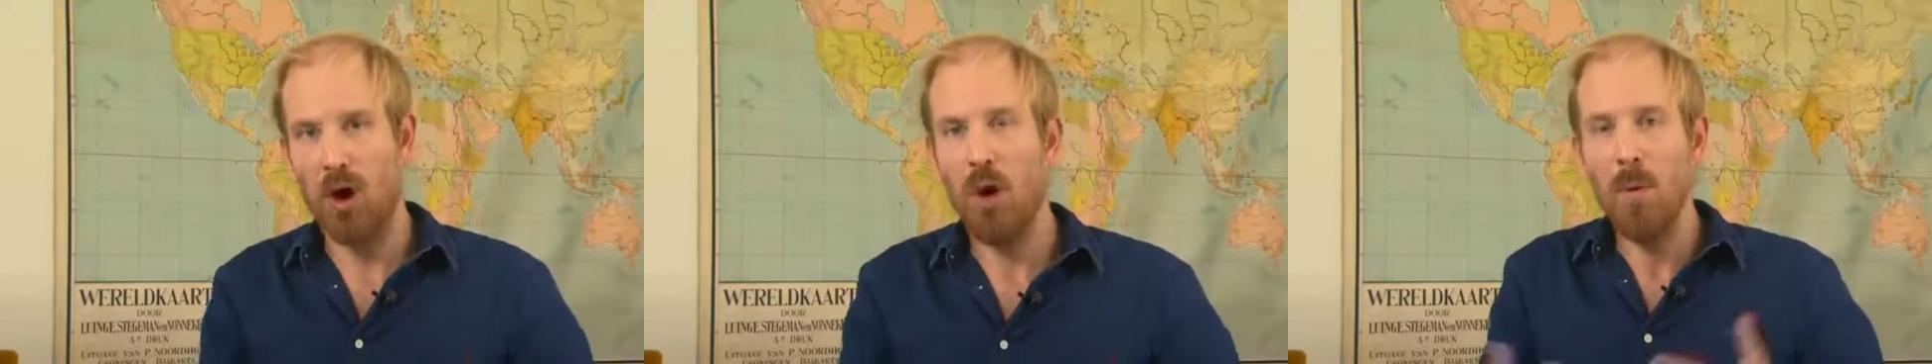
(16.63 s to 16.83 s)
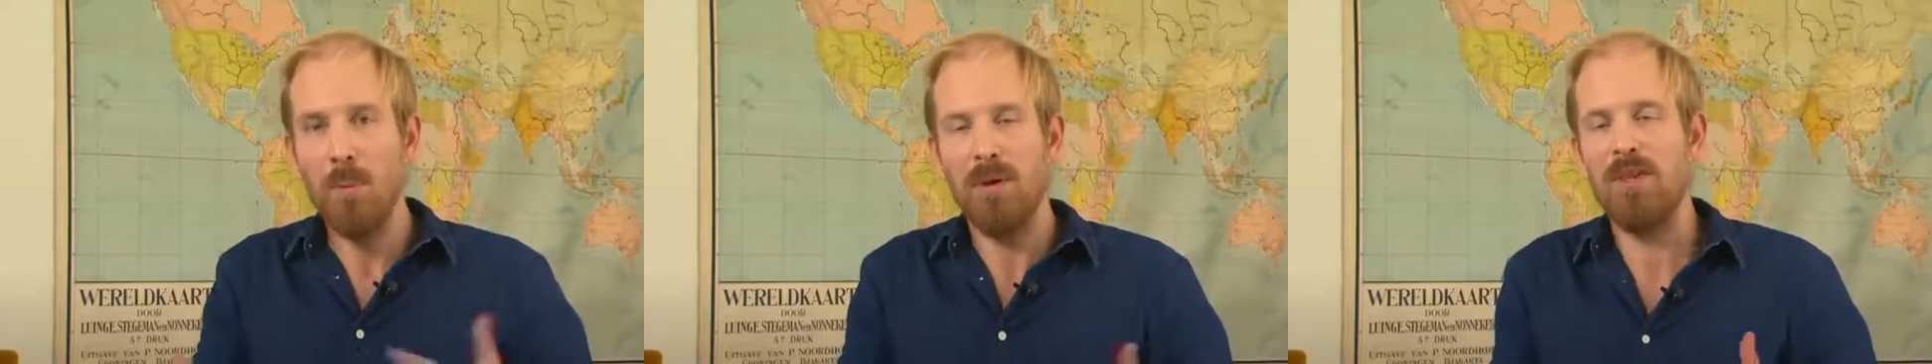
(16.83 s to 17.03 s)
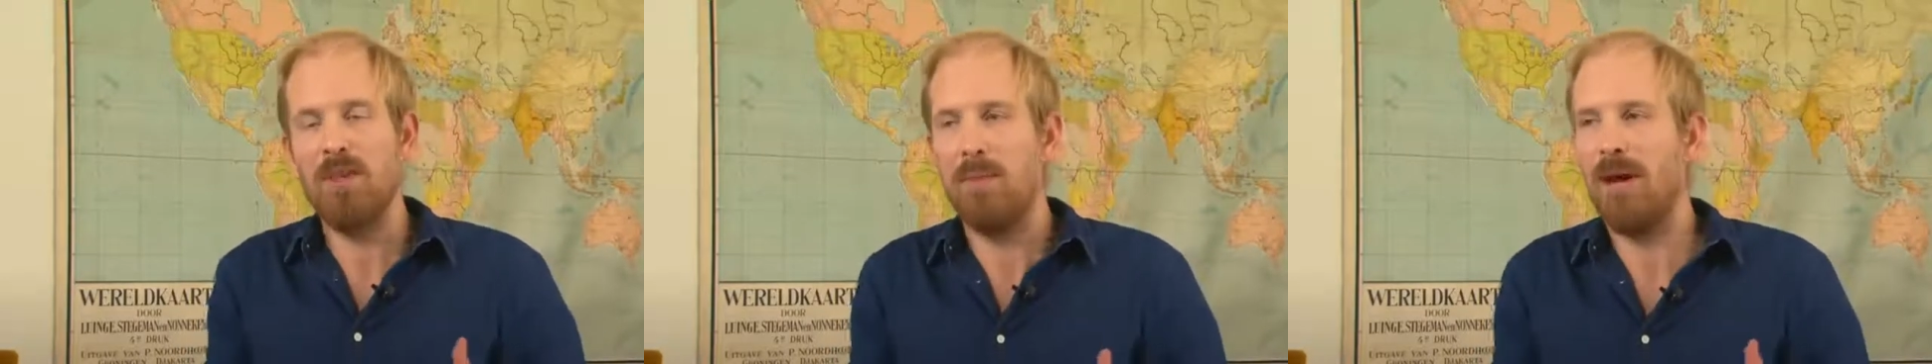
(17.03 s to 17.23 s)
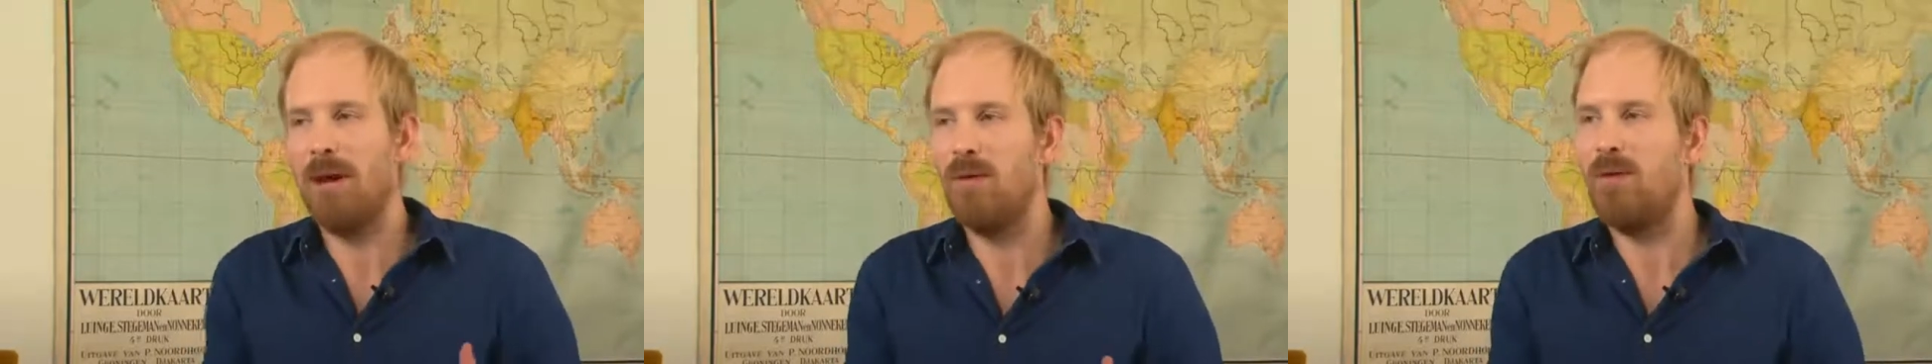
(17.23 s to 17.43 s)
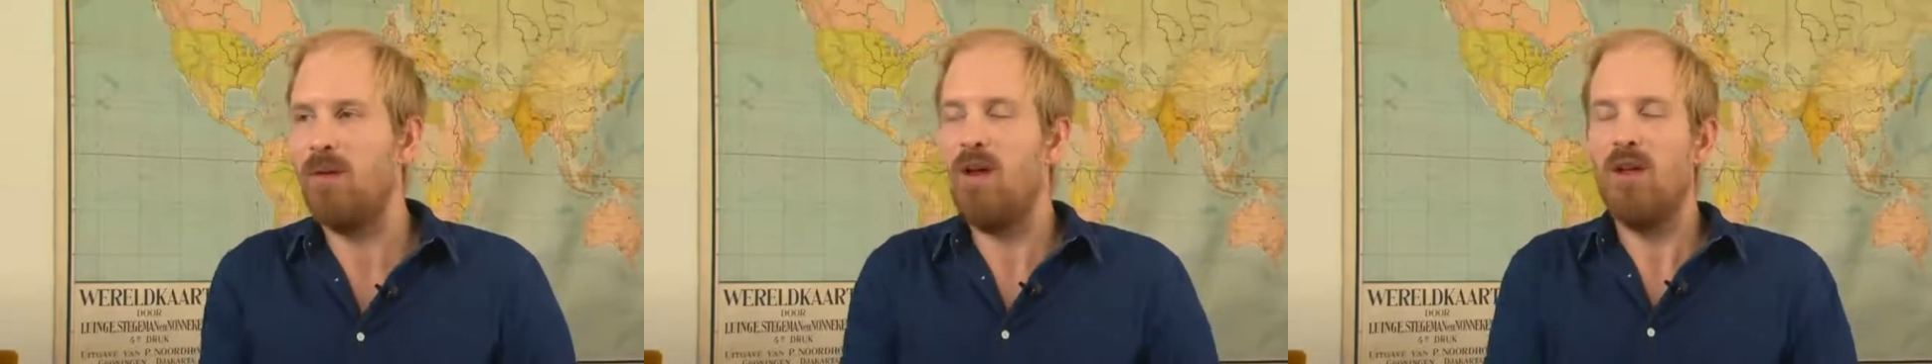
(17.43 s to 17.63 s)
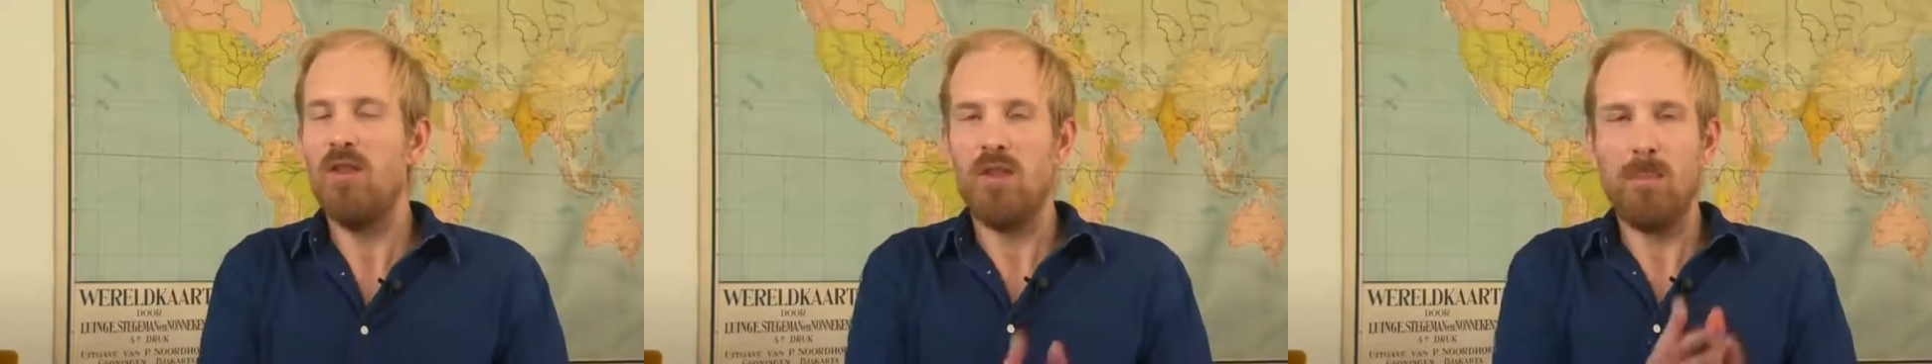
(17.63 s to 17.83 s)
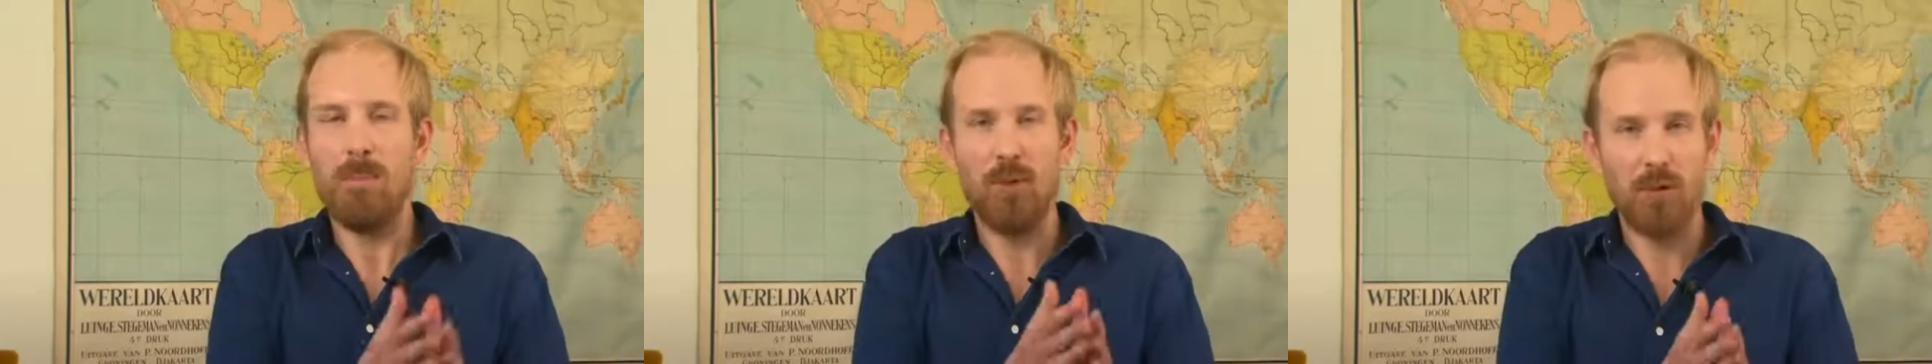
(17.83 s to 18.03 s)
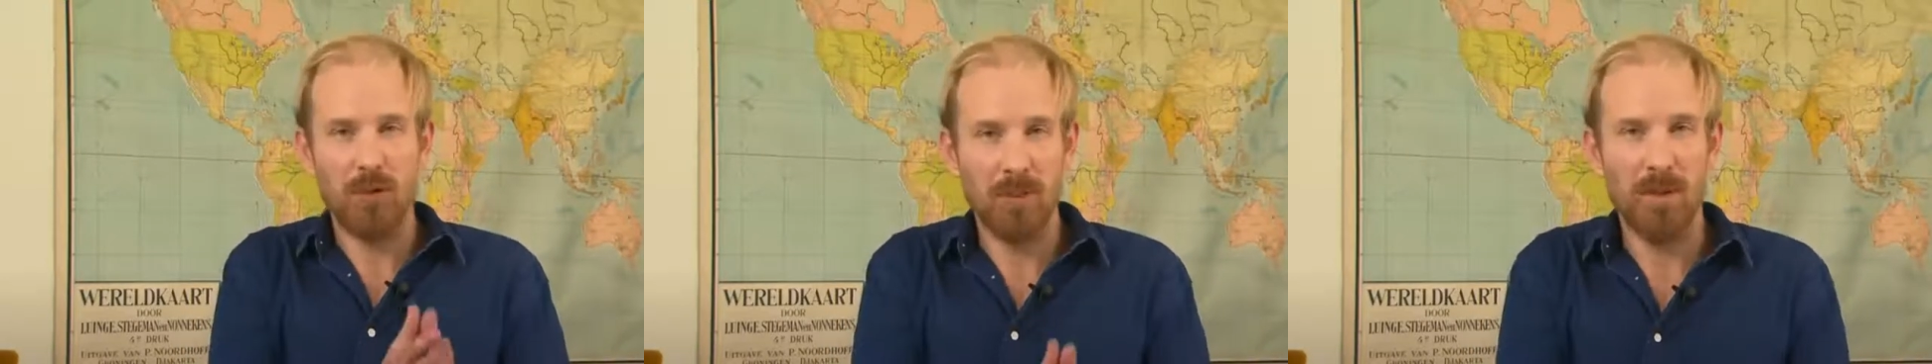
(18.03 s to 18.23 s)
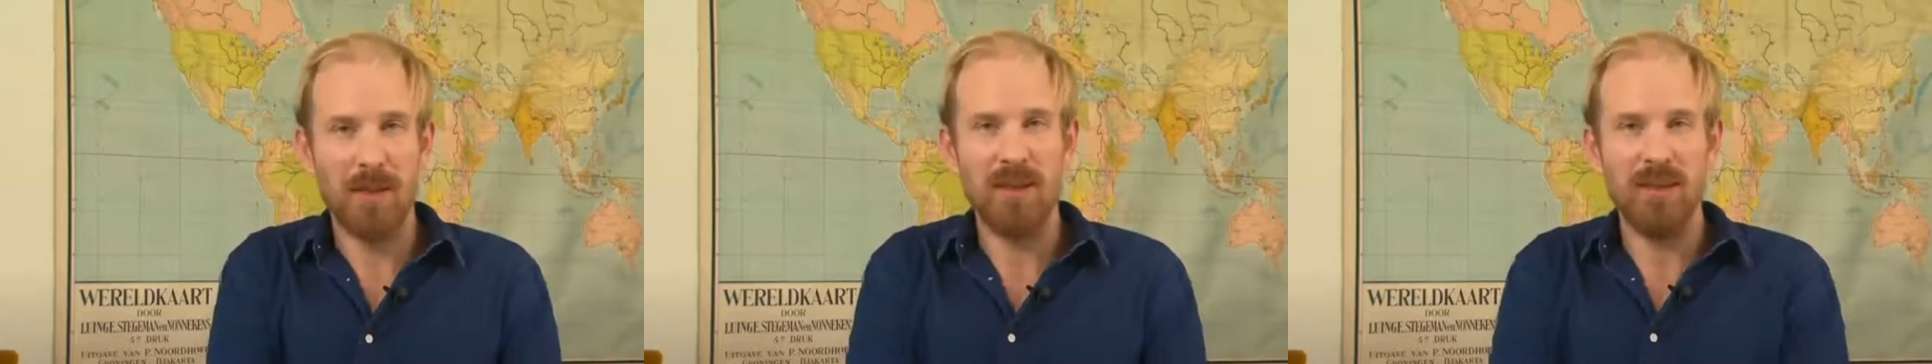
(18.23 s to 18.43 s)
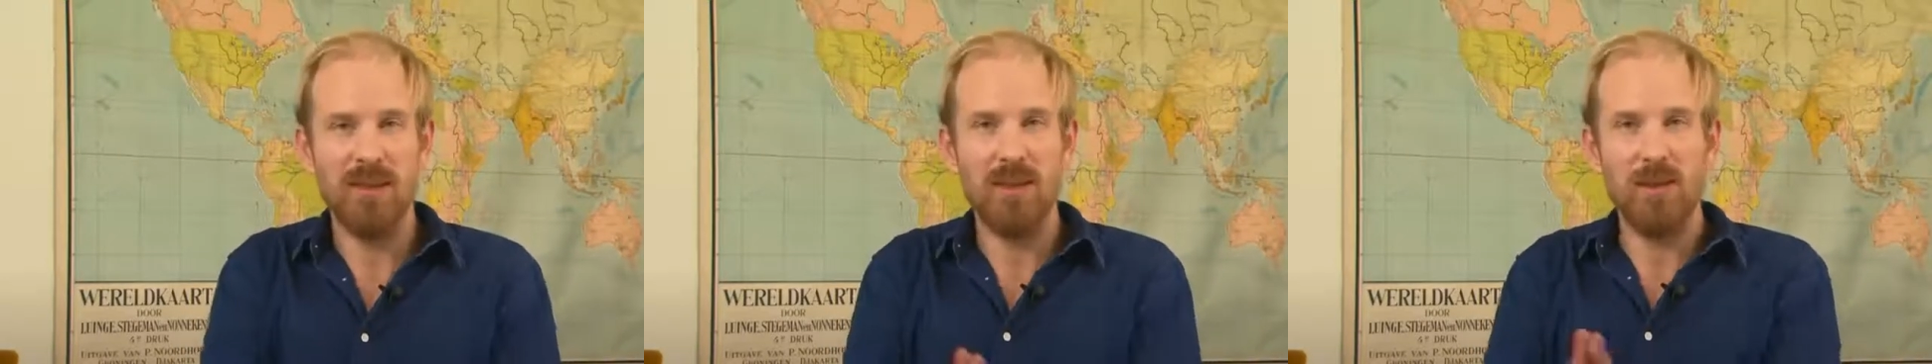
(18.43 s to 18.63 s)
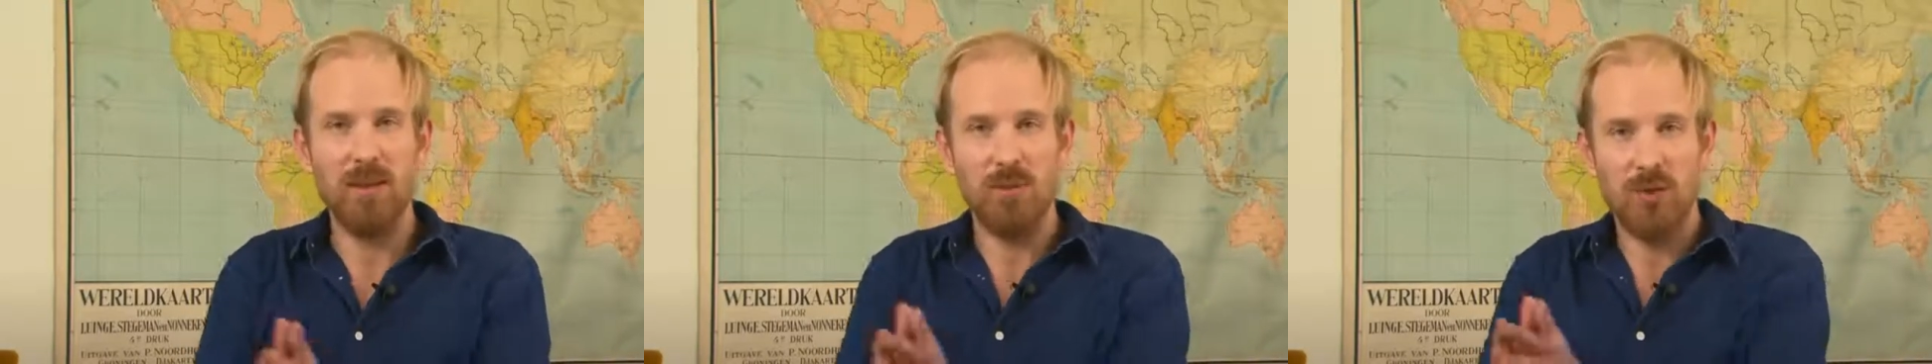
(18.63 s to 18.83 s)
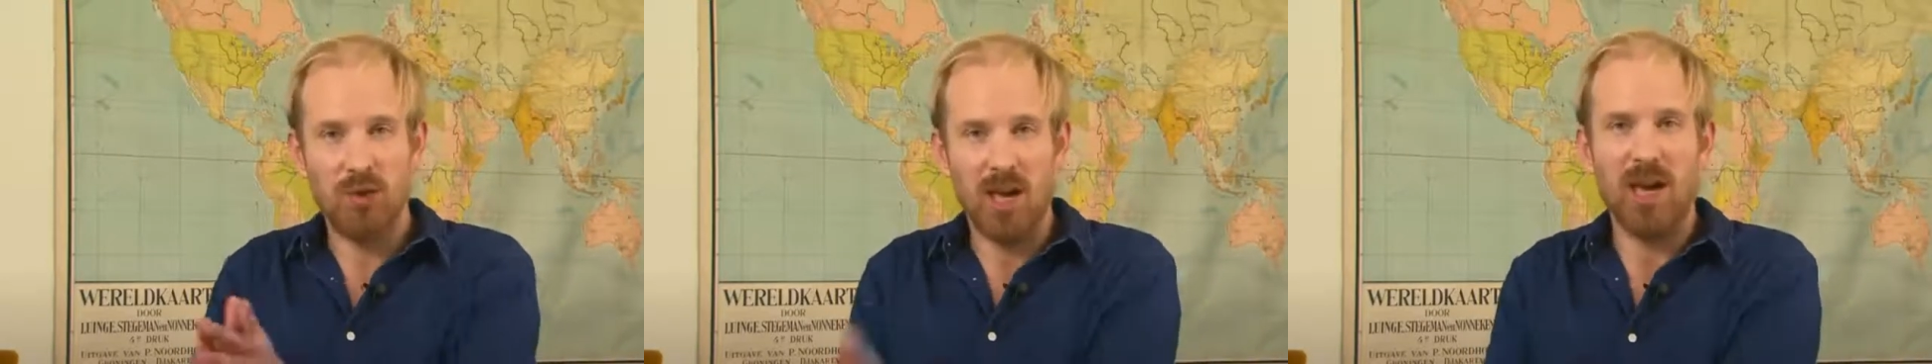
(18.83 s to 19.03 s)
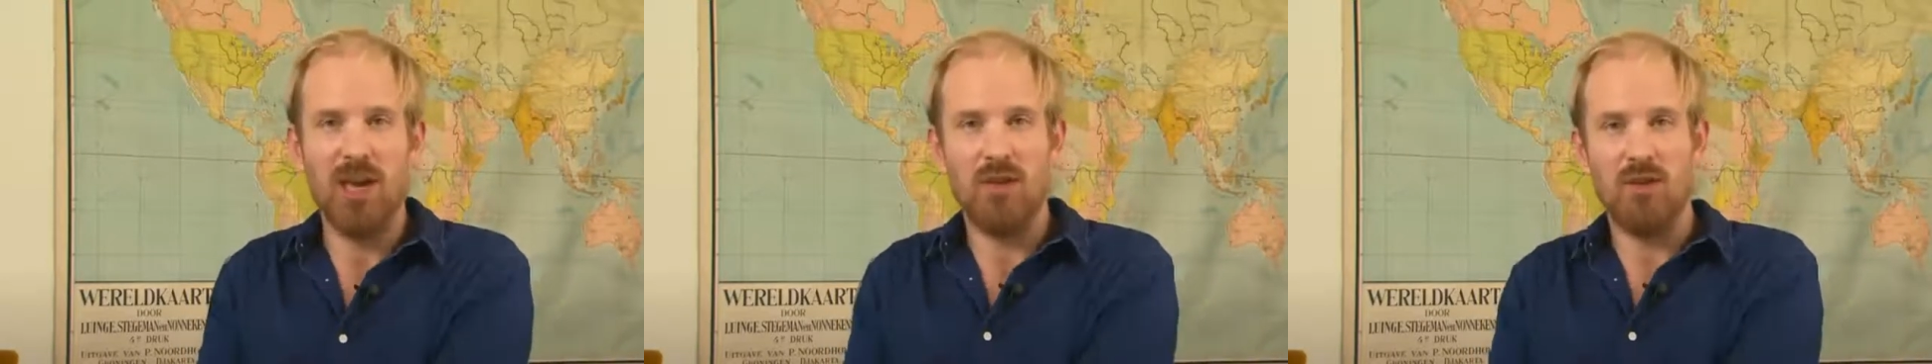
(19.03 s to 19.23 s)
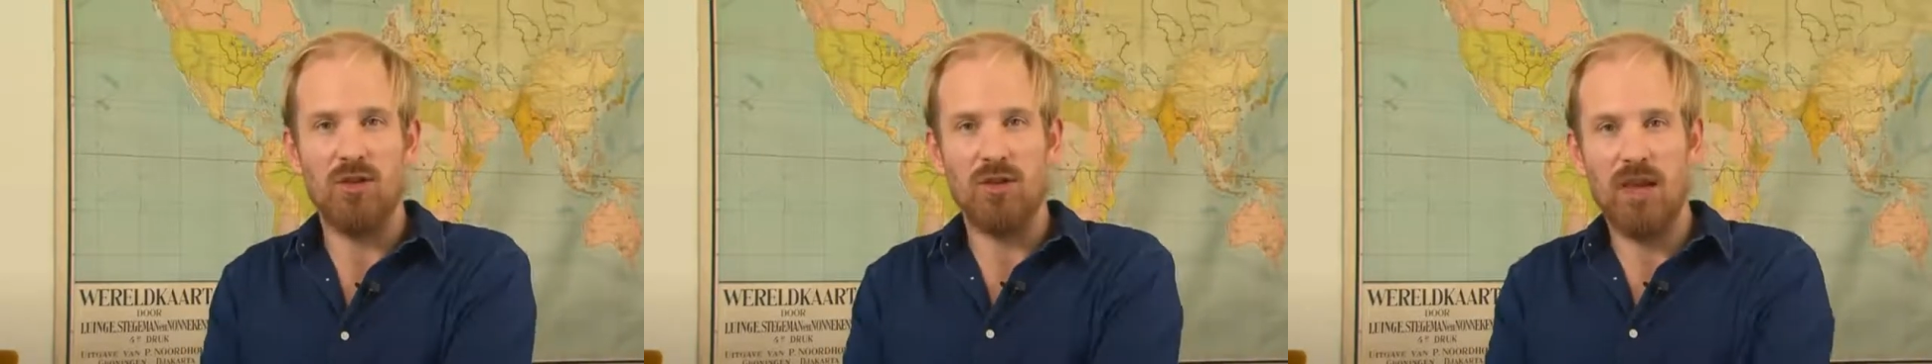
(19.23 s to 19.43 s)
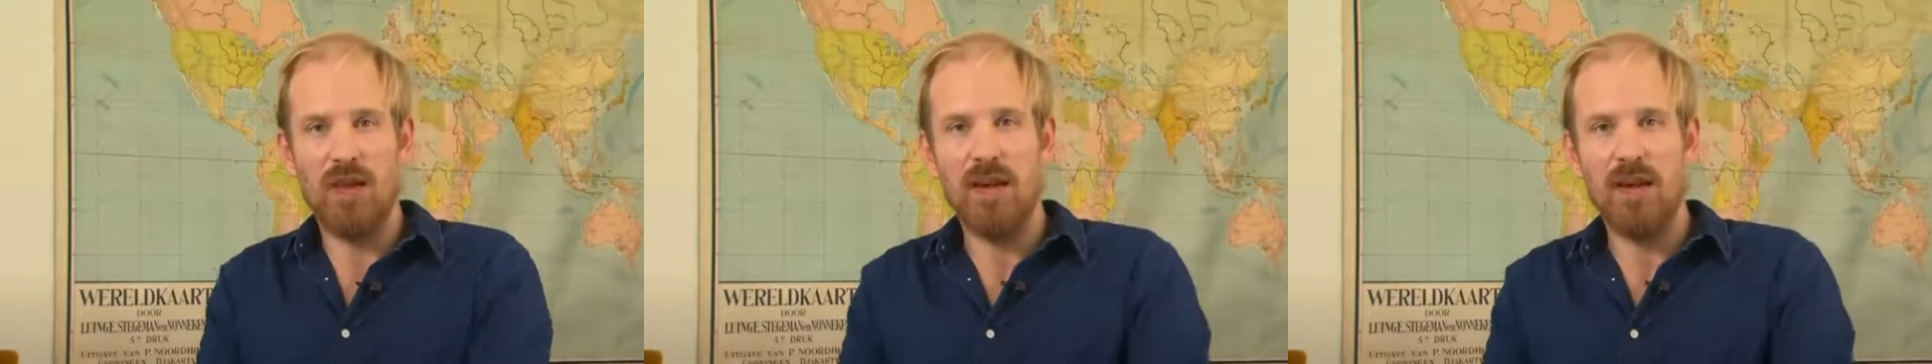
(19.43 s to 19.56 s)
Hope is about the possibility of change,